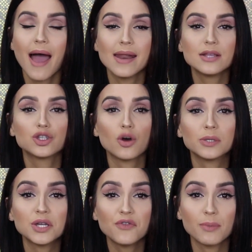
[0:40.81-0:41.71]
And it's so
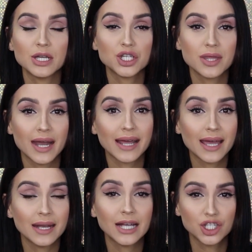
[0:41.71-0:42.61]
much information that I
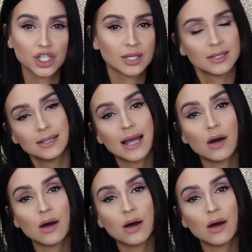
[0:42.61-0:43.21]
cannot just sit